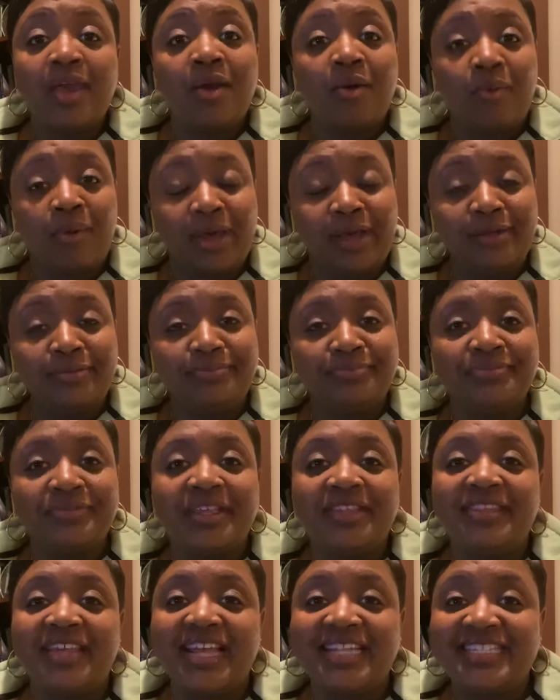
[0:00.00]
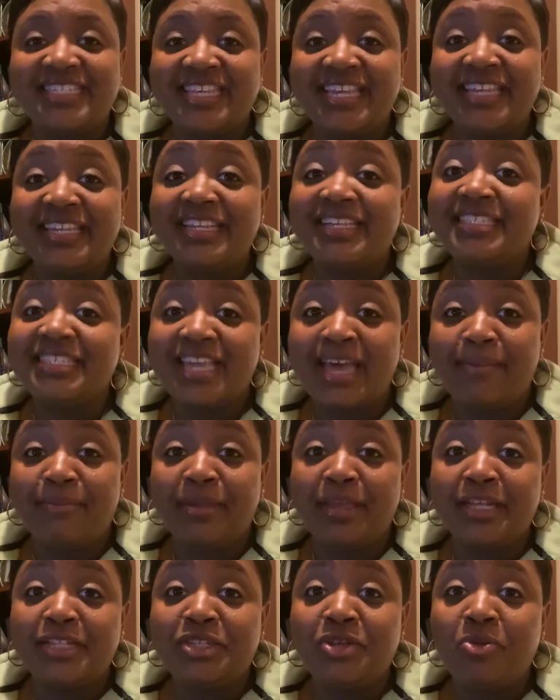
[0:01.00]
Well, that's it. It's time to
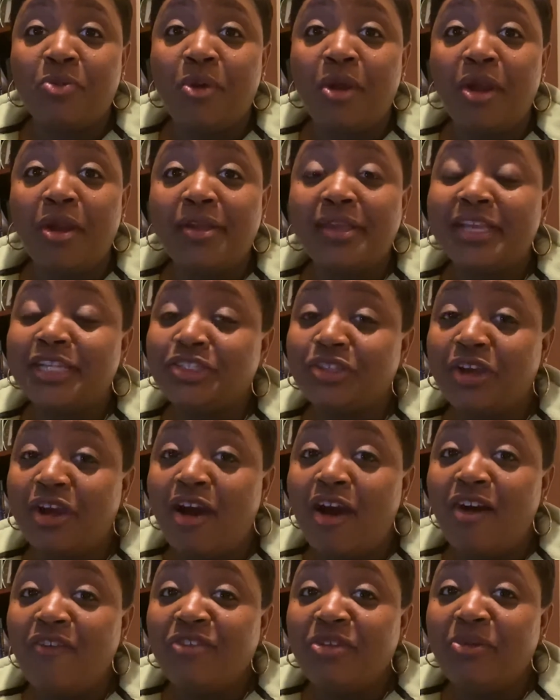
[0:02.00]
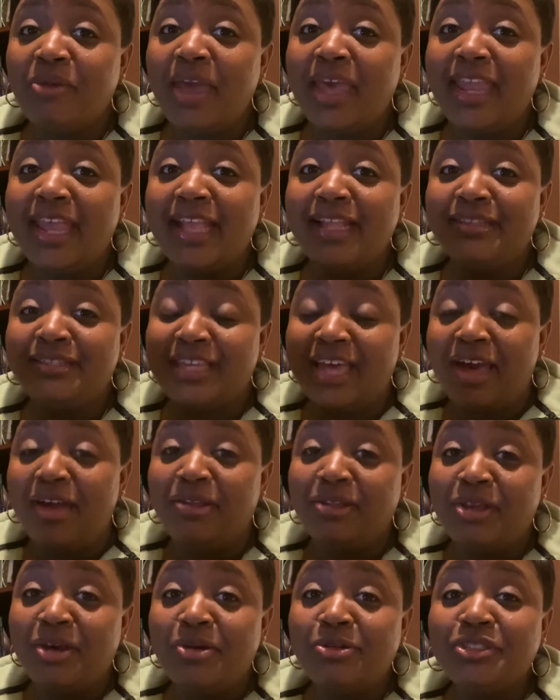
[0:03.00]
get to work, get your coffee ready,
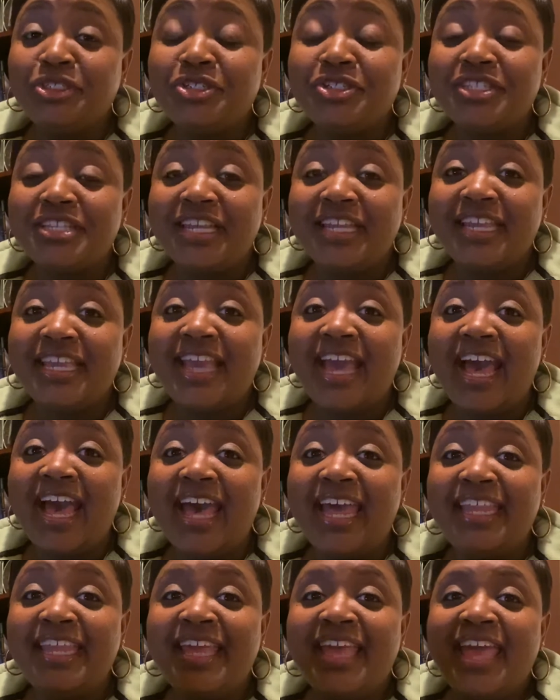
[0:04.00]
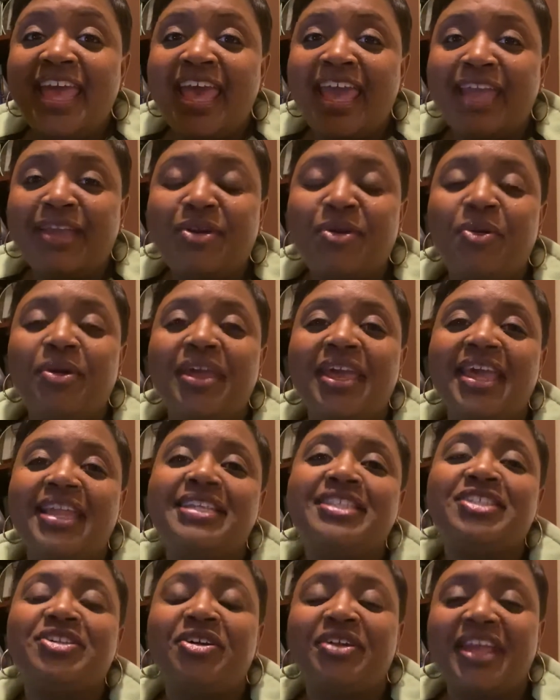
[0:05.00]
download your study guide, and go ahead
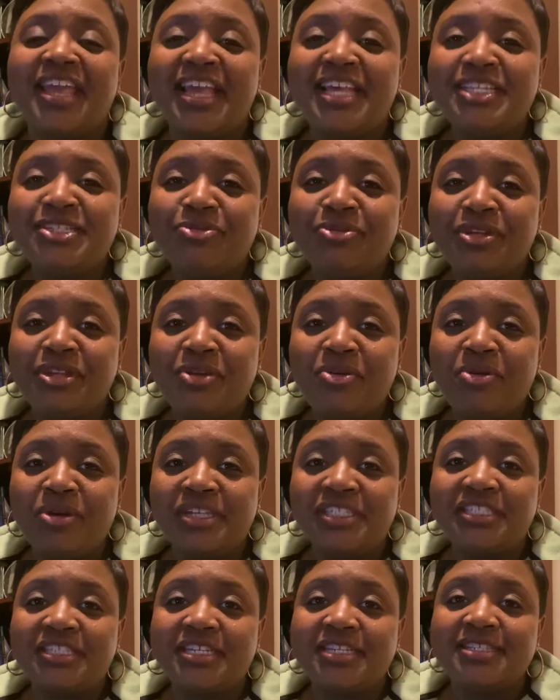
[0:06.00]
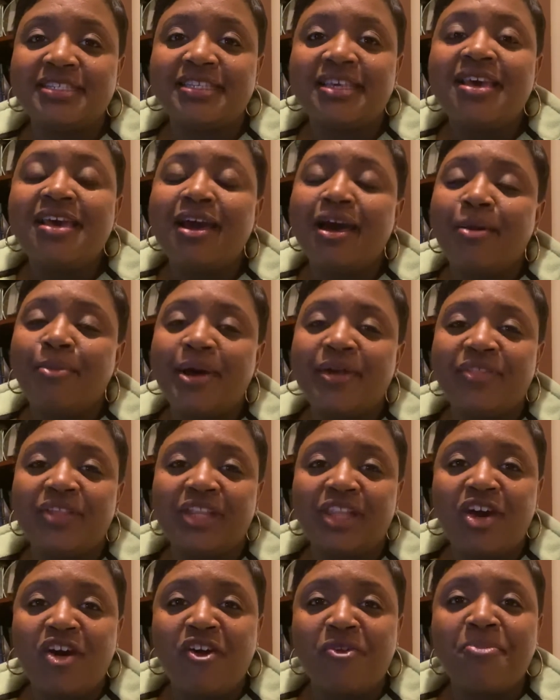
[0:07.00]
and start answering the questions about the
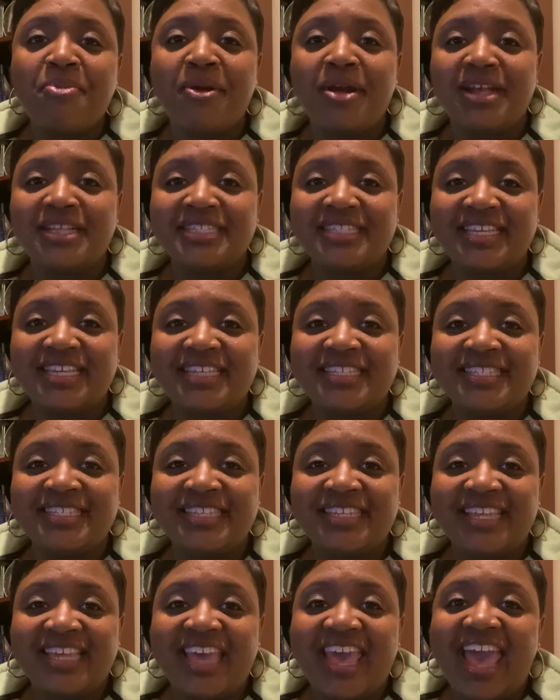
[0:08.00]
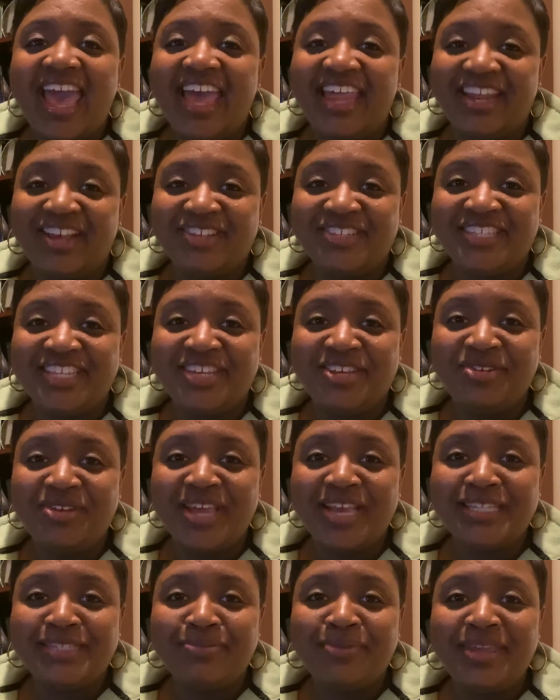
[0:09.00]
law of process. And I'll see you
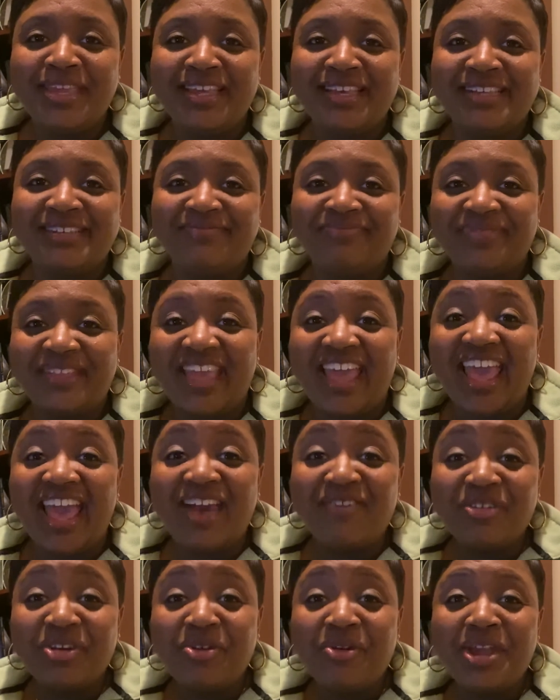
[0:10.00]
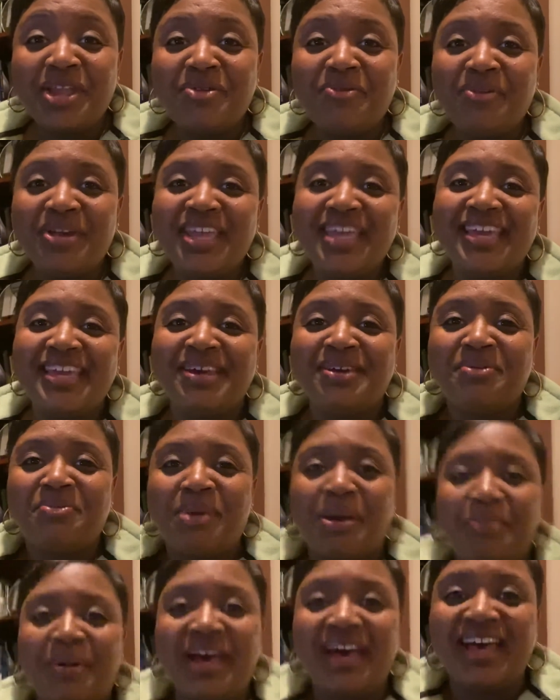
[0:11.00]
next week. Have a great week.
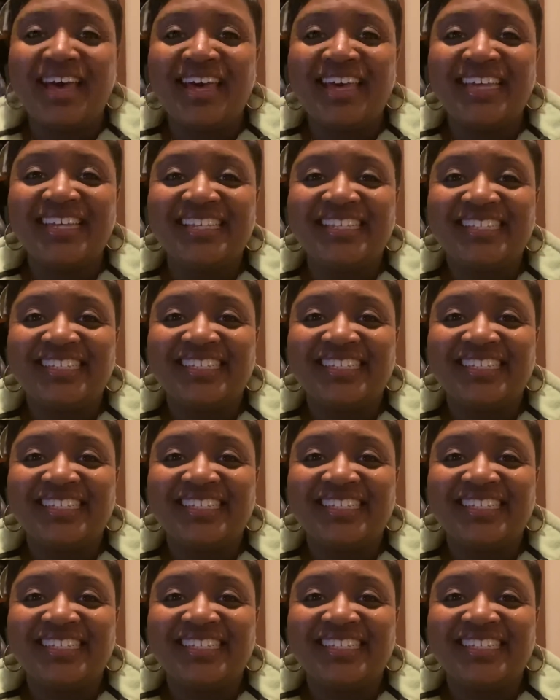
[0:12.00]
Bye bye.